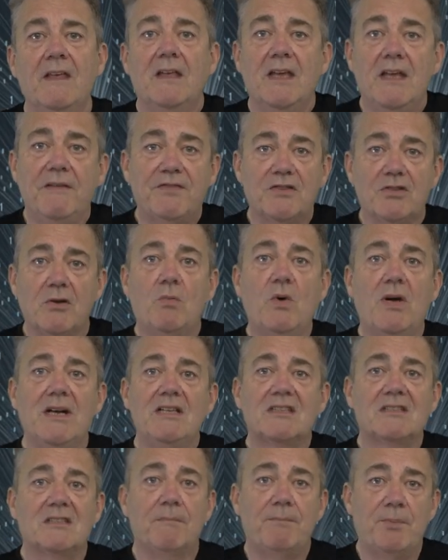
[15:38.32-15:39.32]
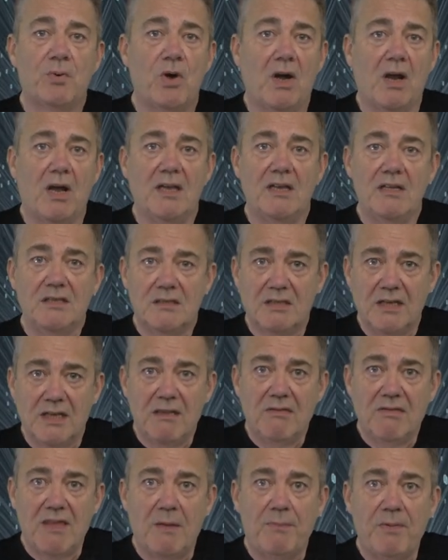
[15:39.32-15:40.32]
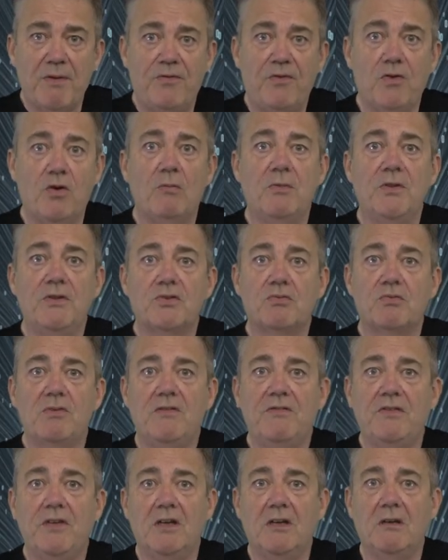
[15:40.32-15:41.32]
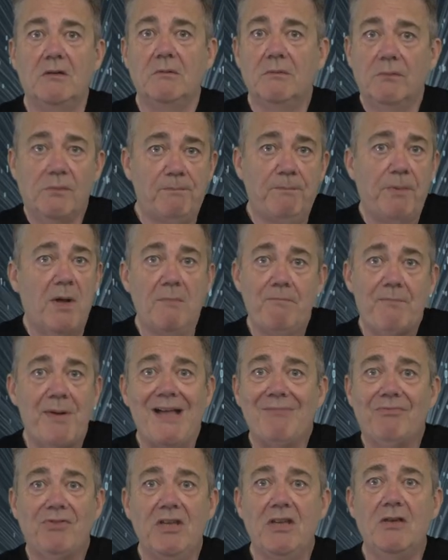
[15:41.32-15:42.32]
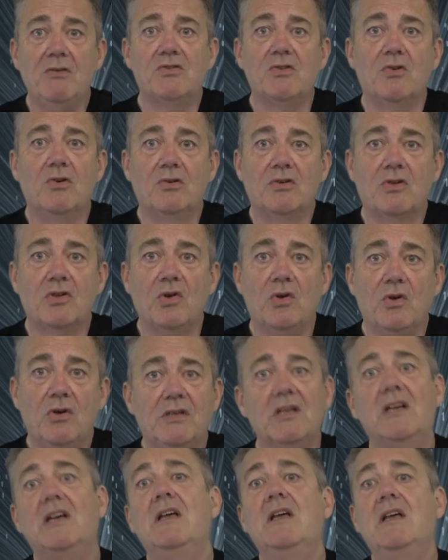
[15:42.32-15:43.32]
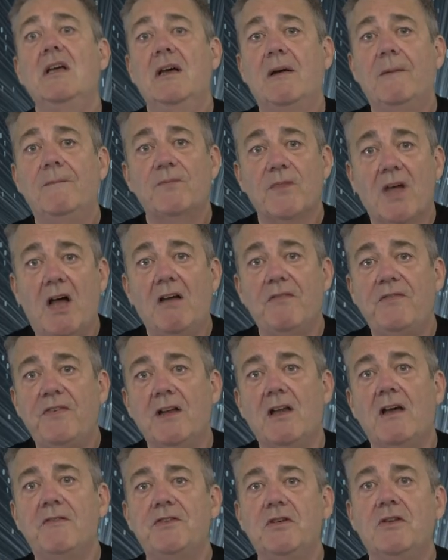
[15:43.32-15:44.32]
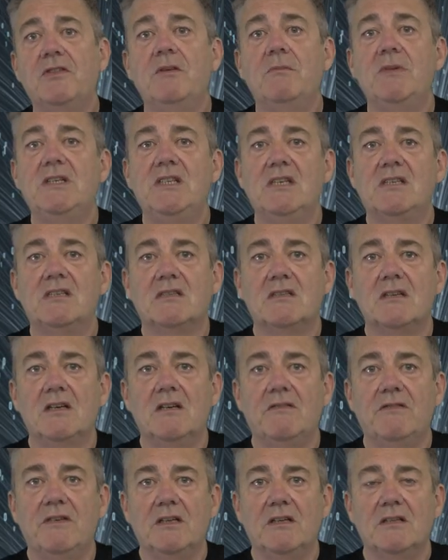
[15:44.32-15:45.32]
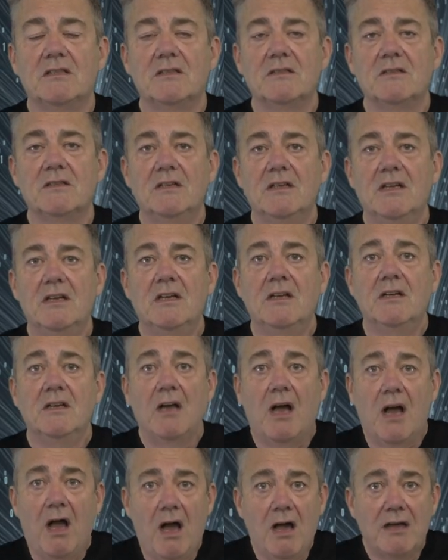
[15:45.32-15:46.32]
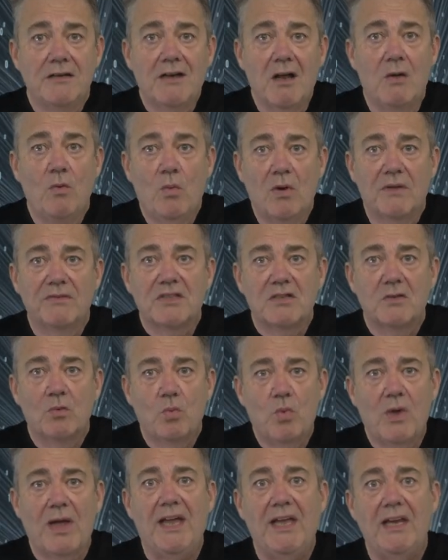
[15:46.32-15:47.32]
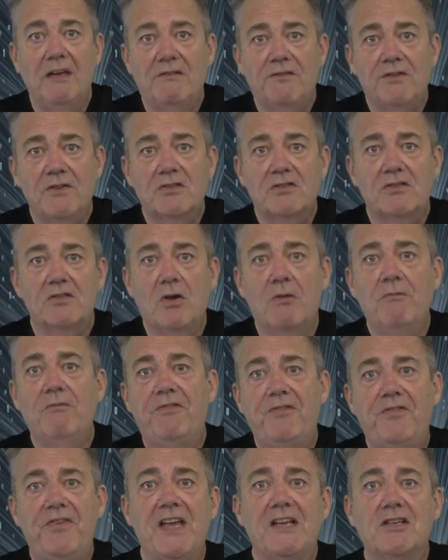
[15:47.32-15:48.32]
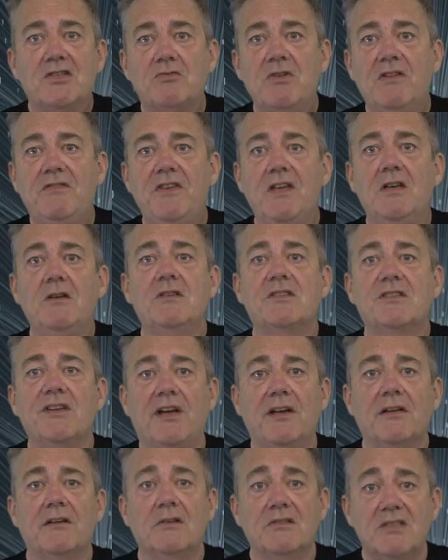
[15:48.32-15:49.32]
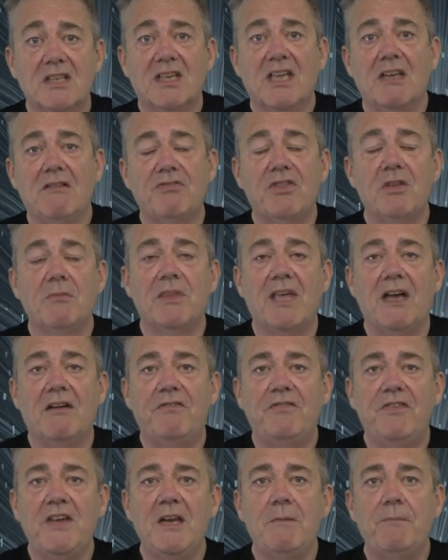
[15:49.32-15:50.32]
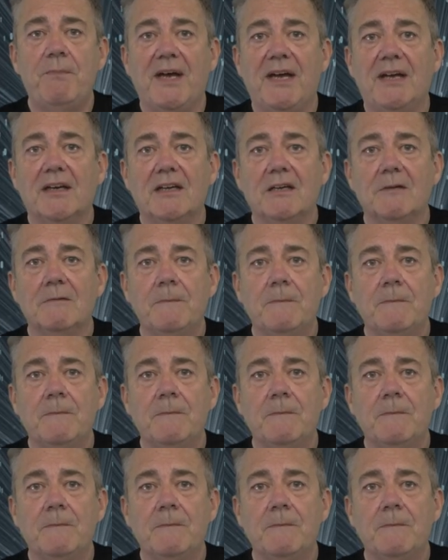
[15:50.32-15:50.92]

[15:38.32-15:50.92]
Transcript: If someone is surprised in their performance review, by bad news or good, I feel I've done them a disservice. I don't want to wait for some fixed review cycle to give them that feedback.